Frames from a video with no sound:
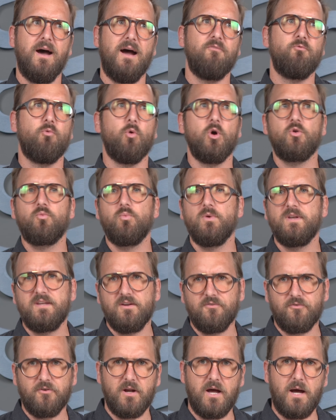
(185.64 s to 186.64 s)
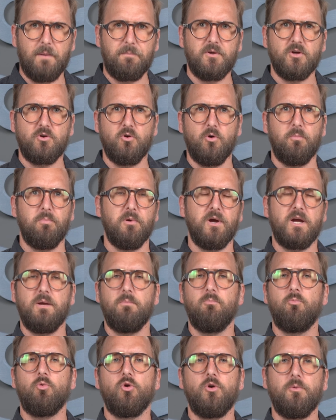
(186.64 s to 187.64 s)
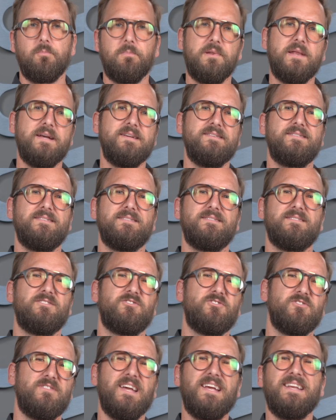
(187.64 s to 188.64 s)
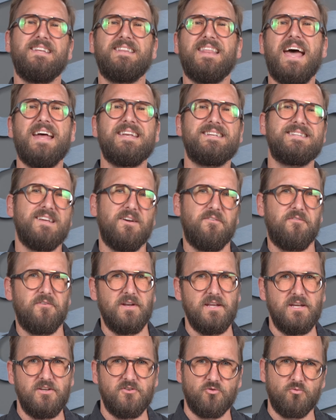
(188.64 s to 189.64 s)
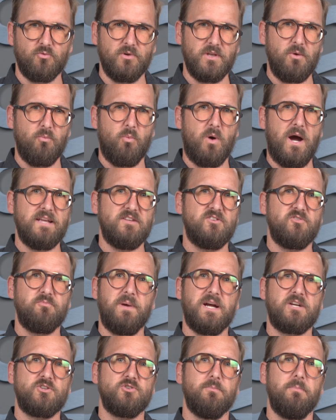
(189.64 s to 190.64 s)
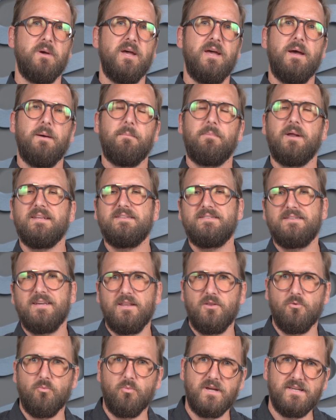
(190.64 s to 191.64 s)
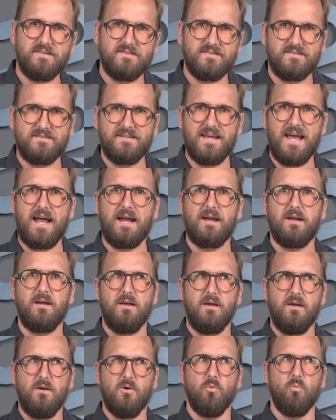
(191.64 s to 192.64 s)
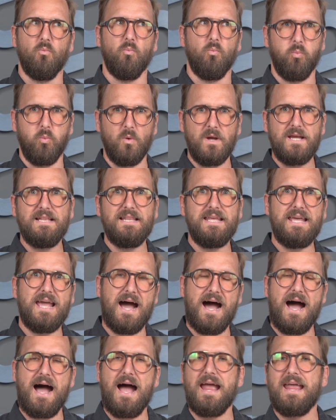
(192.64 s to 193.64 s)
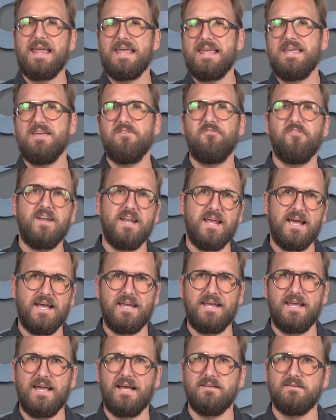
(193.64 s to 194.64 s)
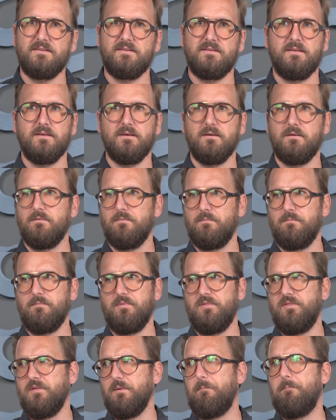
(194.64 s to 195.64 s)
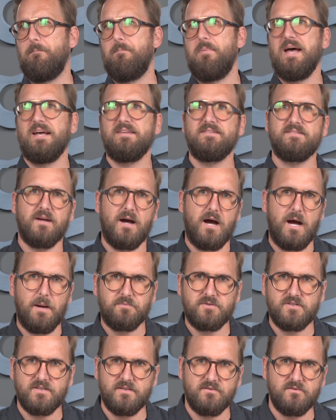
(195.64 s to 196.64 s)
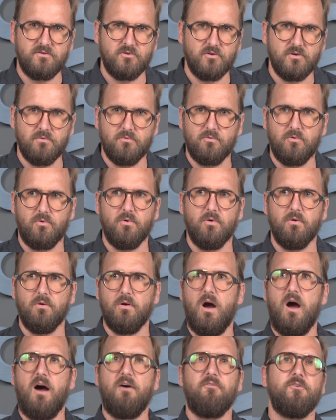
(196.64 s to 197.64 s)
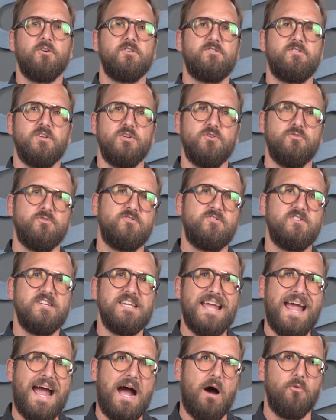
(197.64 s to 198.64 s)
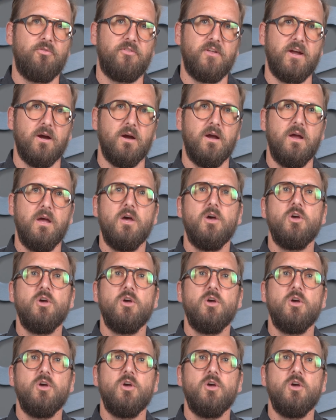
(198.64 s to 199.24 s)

I've worked with different optical brick and mortar places, and so they, that definitely is a really wide spectrum. But I'd say that we stack really high even against the the best options or or offers that you see out there.